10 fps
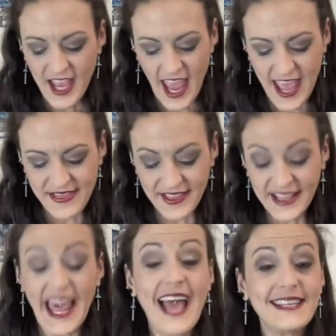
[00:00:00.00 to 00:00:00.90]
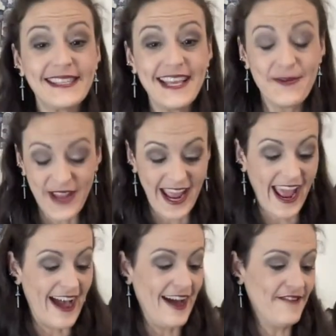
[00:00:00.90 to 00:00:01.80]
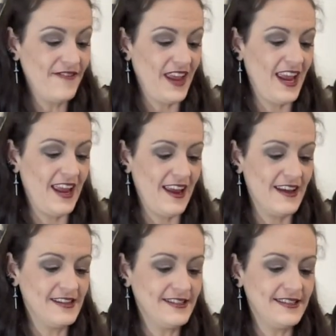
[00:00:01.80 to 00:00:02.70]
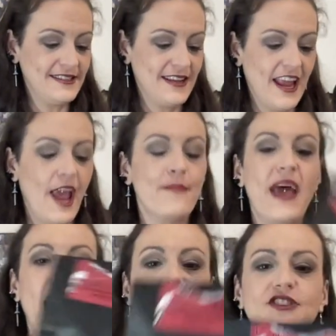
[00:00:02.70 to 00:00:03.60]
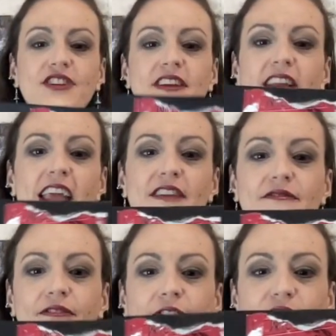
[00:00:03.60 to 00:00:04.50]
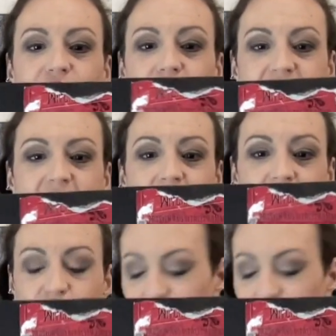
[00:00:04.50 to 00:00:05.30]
And the last thing we have is passion and vitality